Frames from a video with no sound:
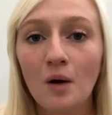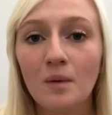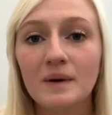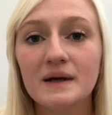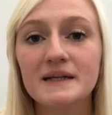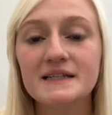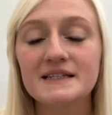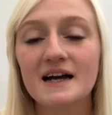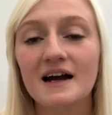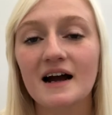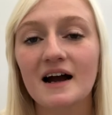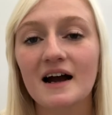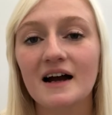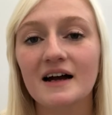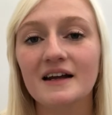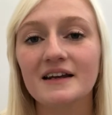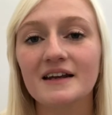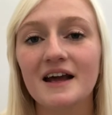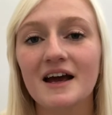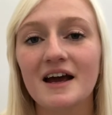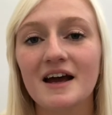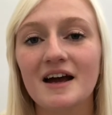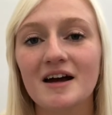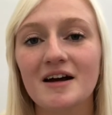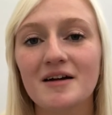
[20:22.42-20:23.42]
We done
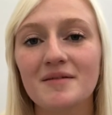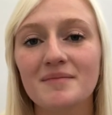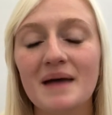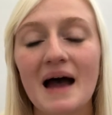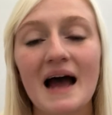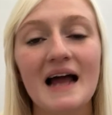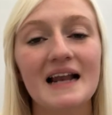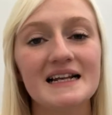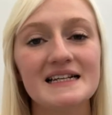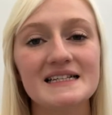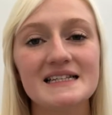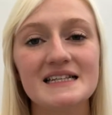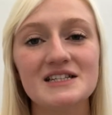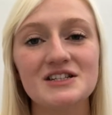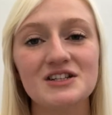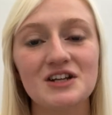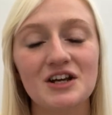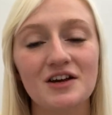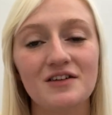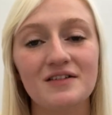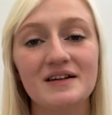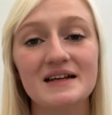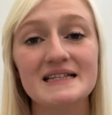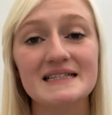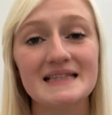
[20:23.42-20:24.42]
Alice's
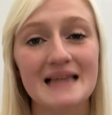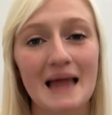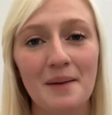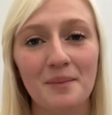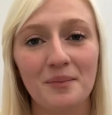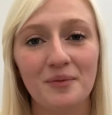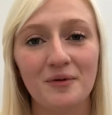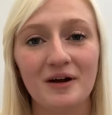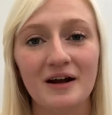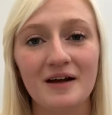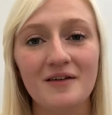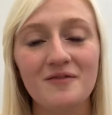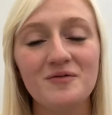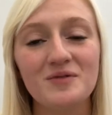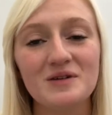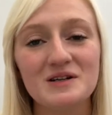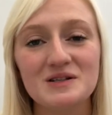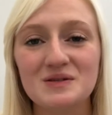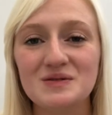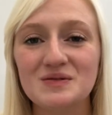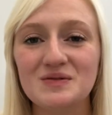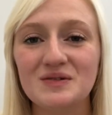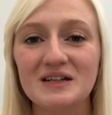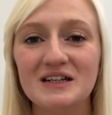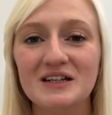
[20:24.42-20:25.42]
Curious Labyrinth,
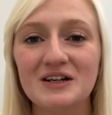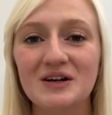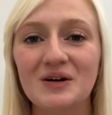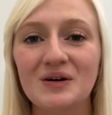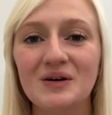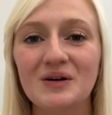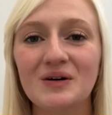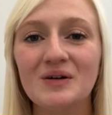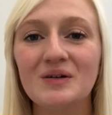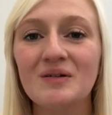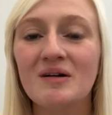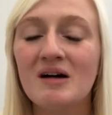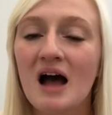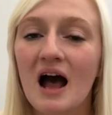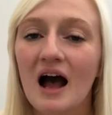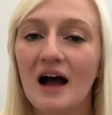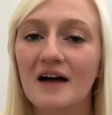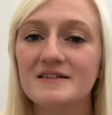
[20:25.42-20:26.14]
which is really cool.